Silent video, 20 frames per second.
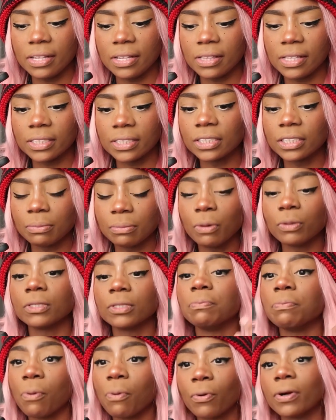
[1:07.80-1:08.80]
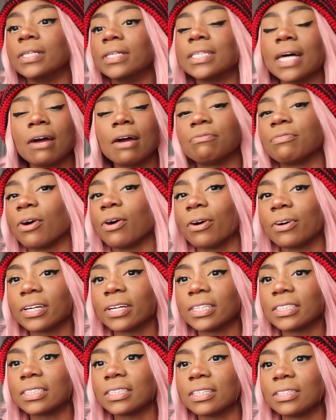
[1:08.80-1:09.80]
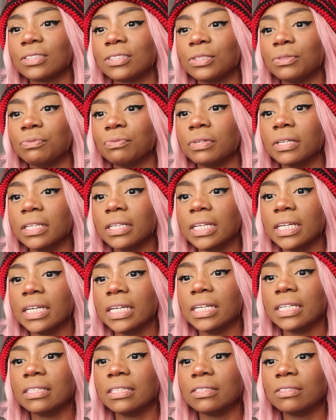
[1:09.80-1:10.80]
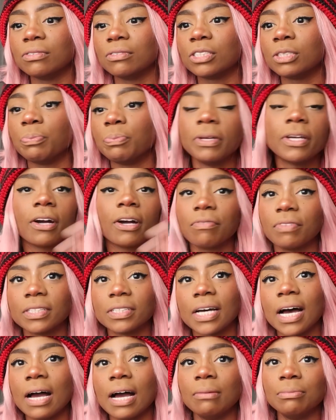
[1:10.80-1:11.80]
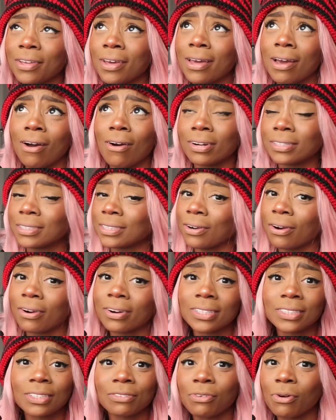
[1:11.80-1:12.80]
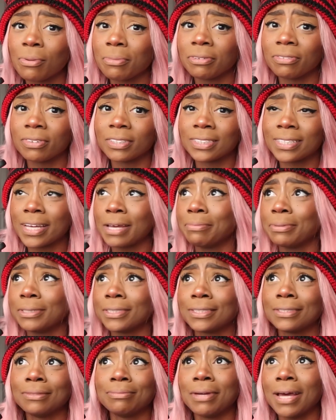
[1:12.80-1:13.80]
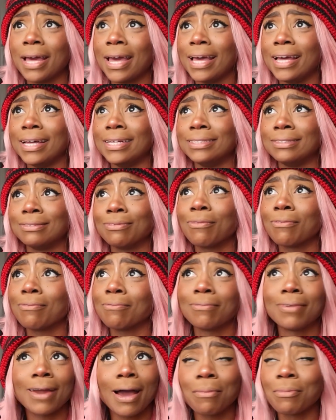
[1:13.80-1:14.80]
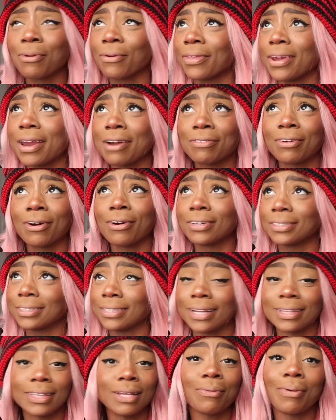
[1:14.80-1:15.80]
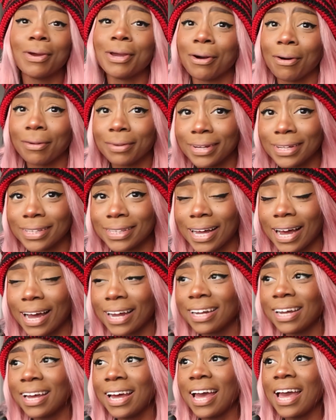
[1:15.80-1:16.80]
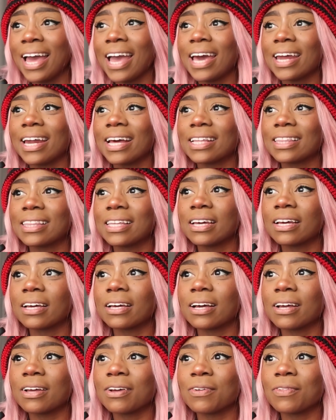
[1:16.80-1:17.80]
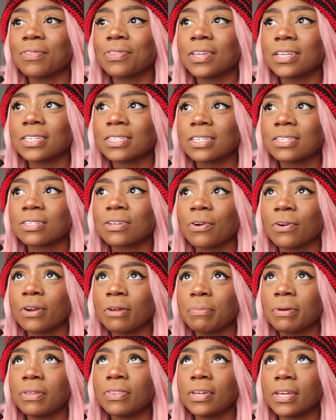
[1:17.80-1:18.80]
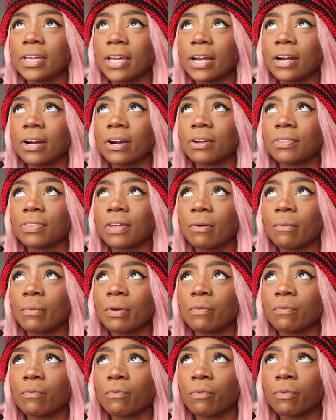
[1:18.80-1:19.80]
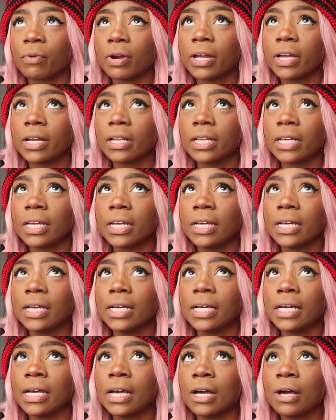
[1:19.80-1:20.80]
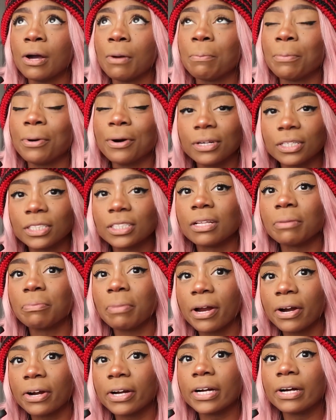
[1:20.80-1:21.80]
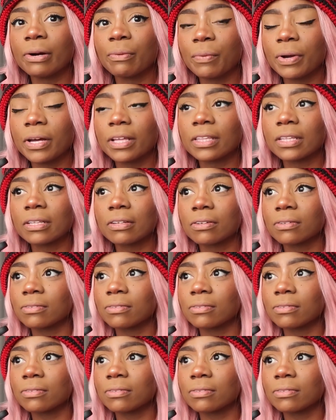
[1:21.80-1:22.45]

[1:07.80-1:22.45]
this is the most important time for artists to really speak of the time. Honestly, art is a form of escapism. And now more than ever, honestly, I think we all need that. And I think this is going to be the year that we really push the barrier with